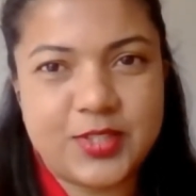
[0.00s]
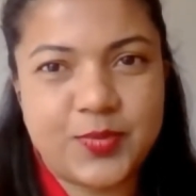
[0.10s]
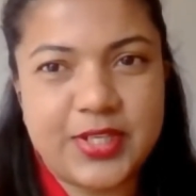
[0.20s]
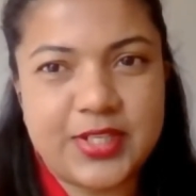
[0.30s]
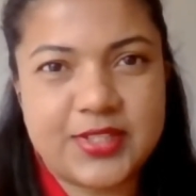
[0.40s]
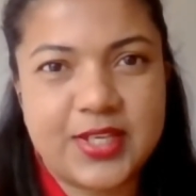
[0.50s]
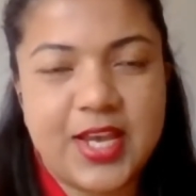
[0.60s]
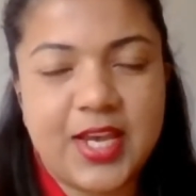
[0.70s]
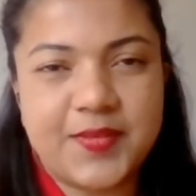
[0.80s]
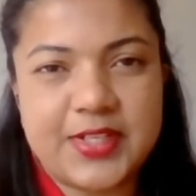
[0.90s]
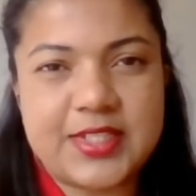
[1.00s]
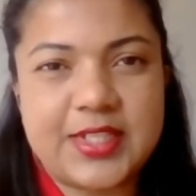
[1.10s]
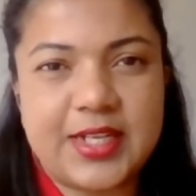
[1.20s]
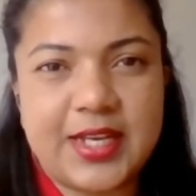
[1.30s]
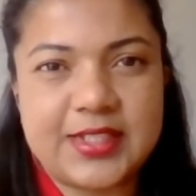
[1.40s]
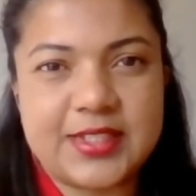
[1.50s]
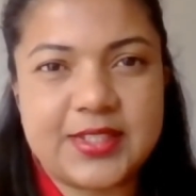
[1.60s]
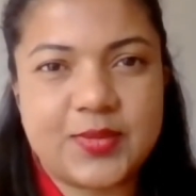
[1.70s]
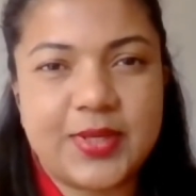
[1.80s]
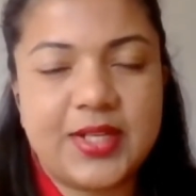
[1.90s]
space, advocacy allies
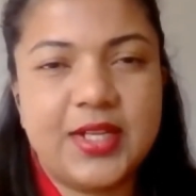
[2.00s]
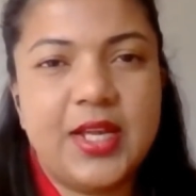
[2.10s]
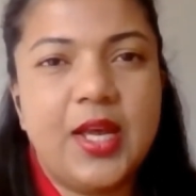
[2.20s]
as well.